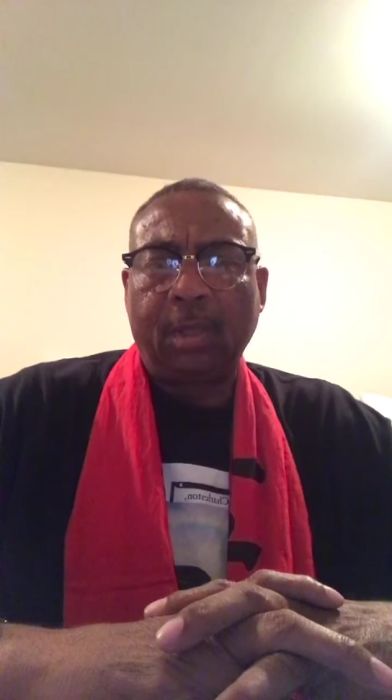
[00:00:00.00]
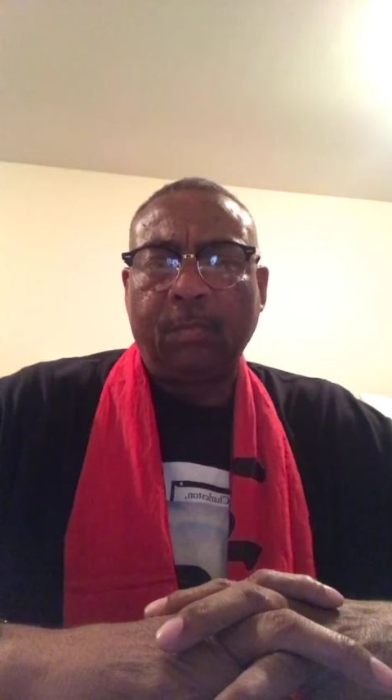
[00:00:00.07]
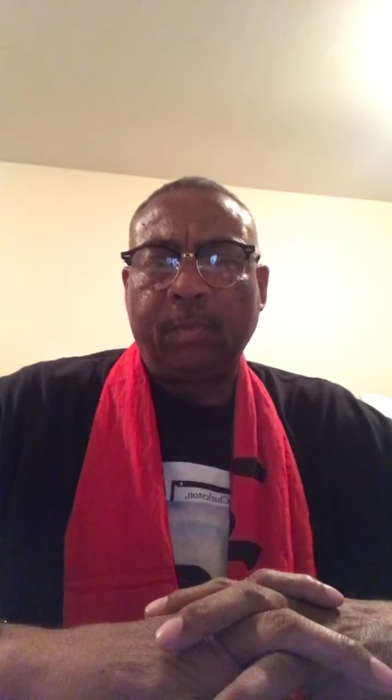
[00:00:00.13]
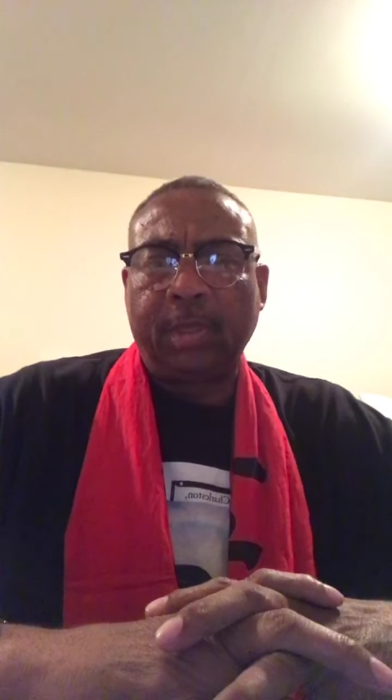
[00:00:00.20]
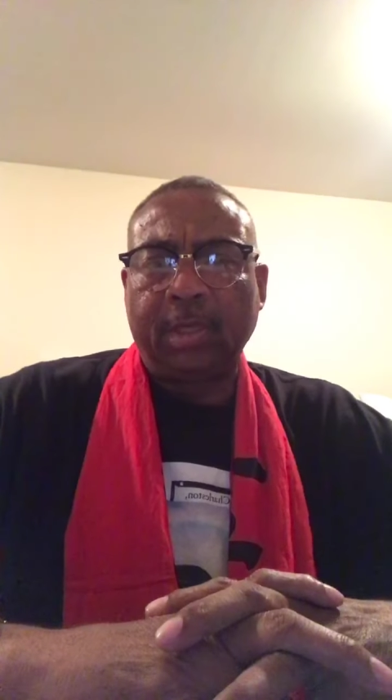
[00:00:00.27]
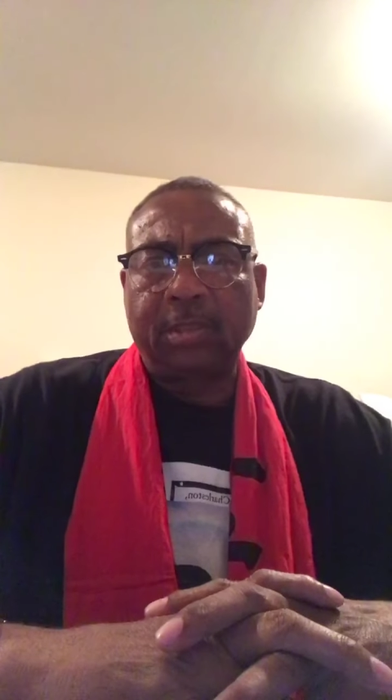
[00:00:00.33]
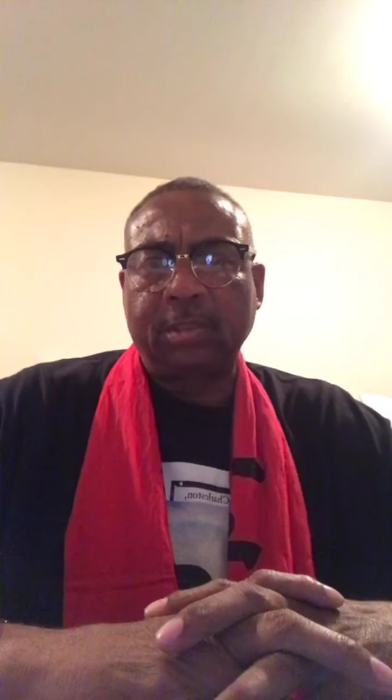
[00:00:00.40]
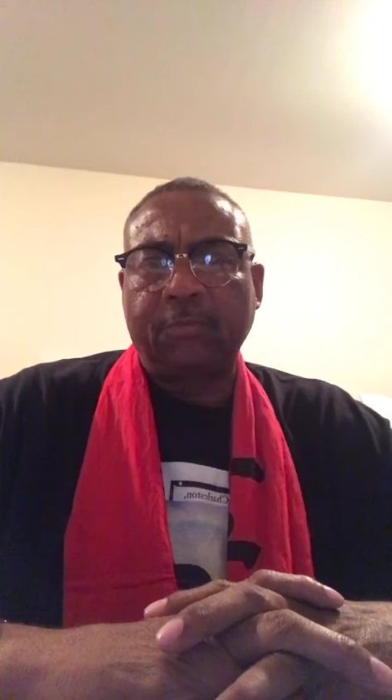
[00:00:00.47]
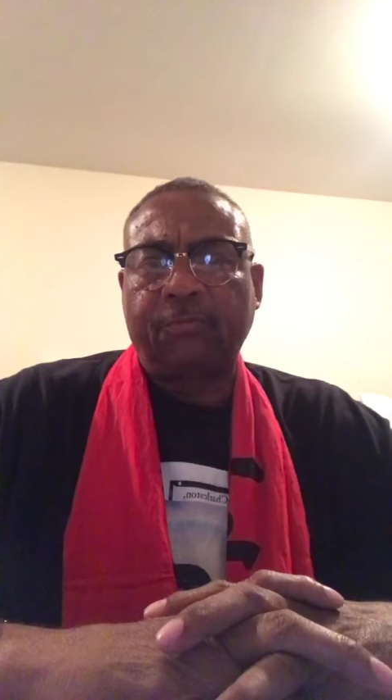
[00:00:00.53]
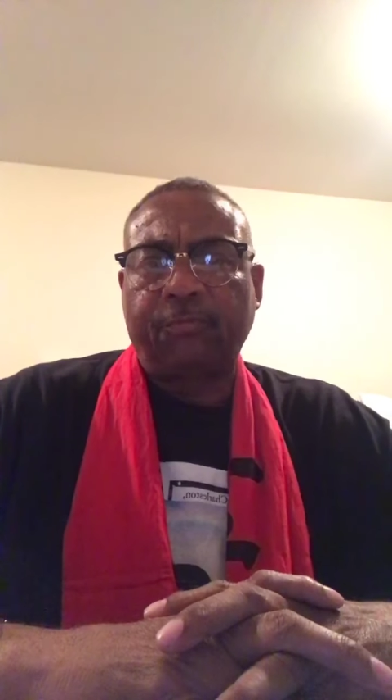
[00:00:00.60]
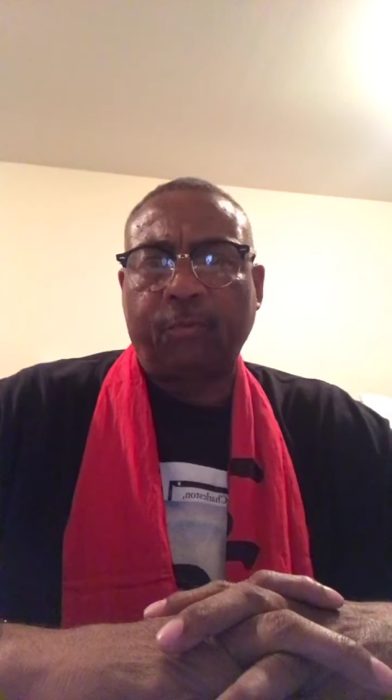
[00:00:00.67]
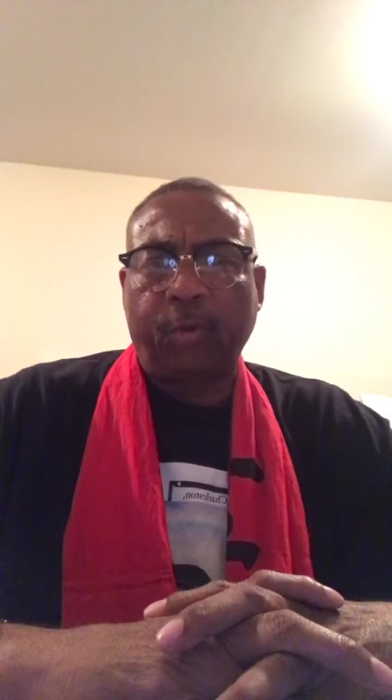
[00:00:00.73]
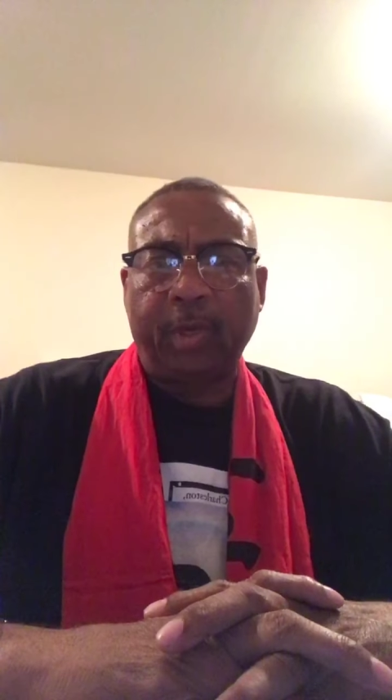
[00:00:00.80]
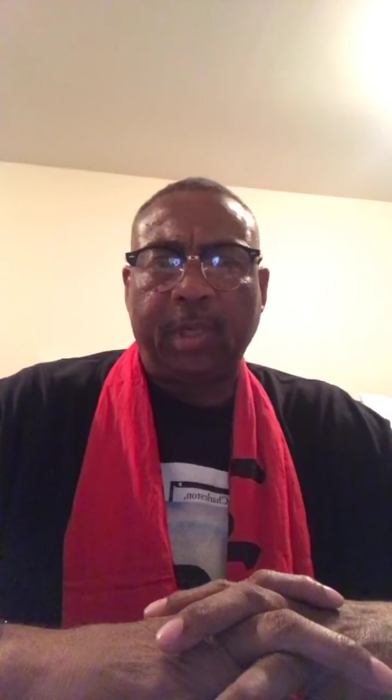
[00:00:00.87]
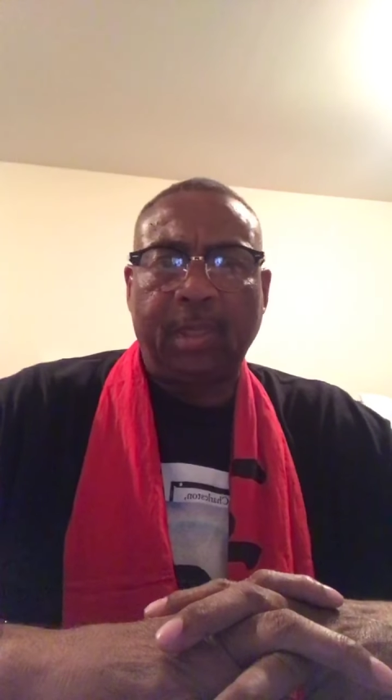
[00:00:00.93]
because in
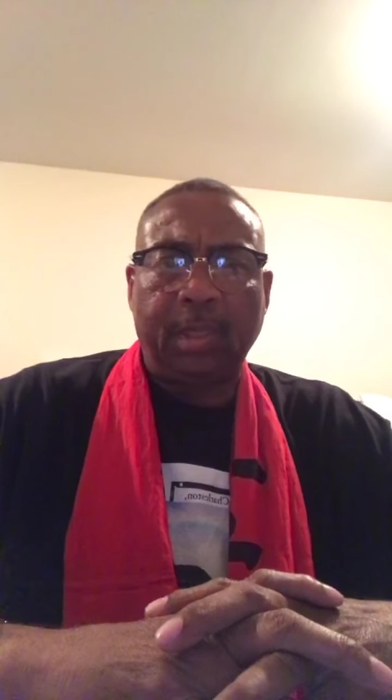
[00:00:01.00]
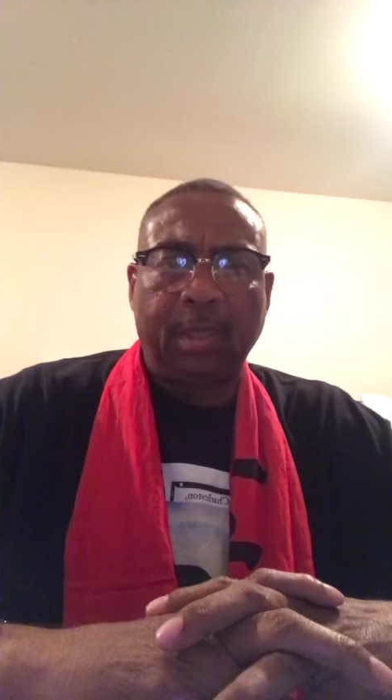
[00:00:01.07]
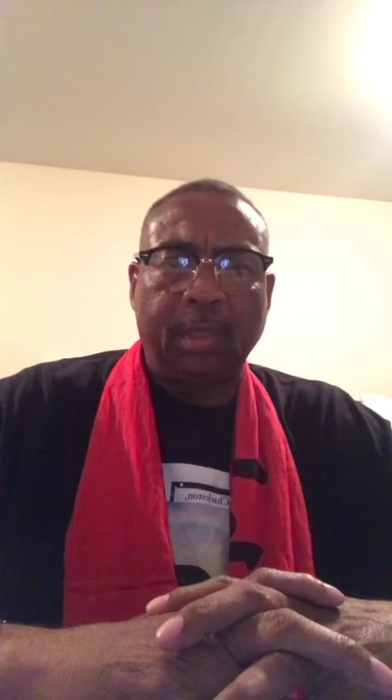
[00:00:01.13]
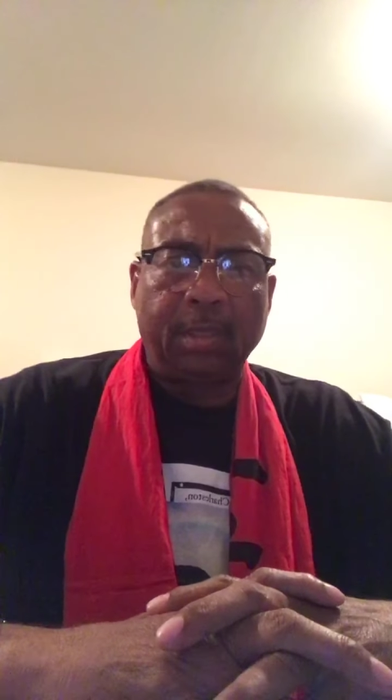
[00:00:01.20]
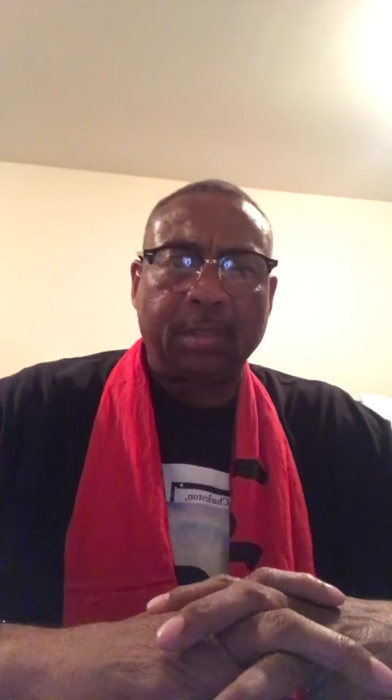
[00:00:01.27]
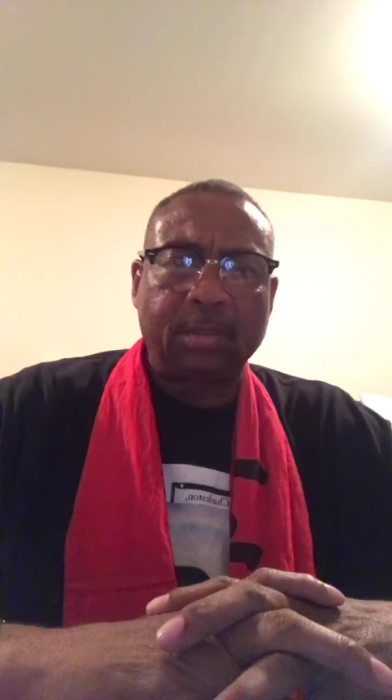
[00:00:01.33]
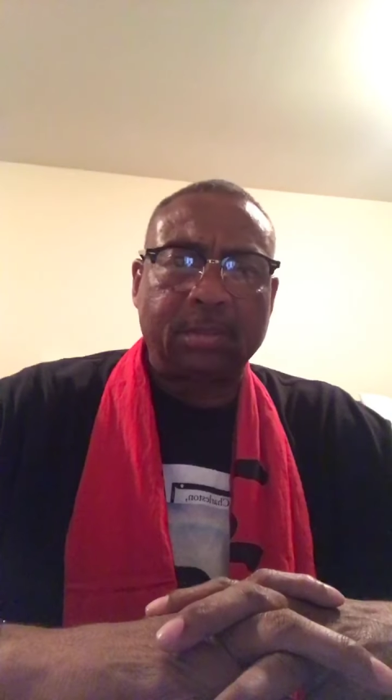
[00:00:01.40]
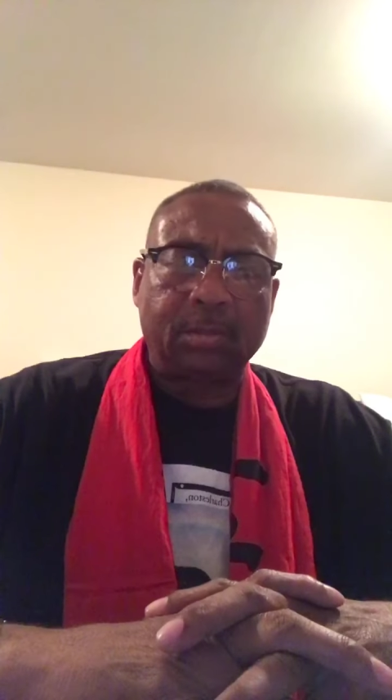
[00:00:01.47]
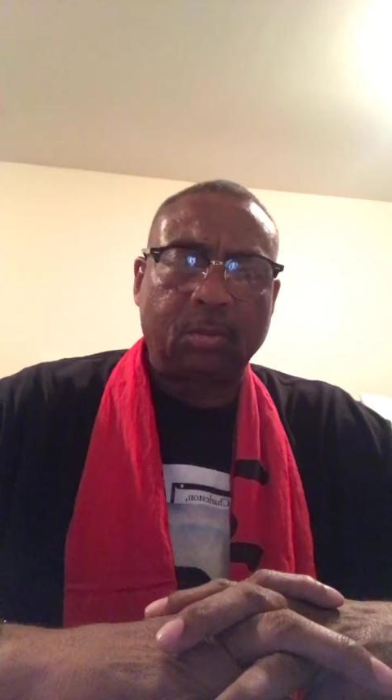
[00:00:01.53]
40 years,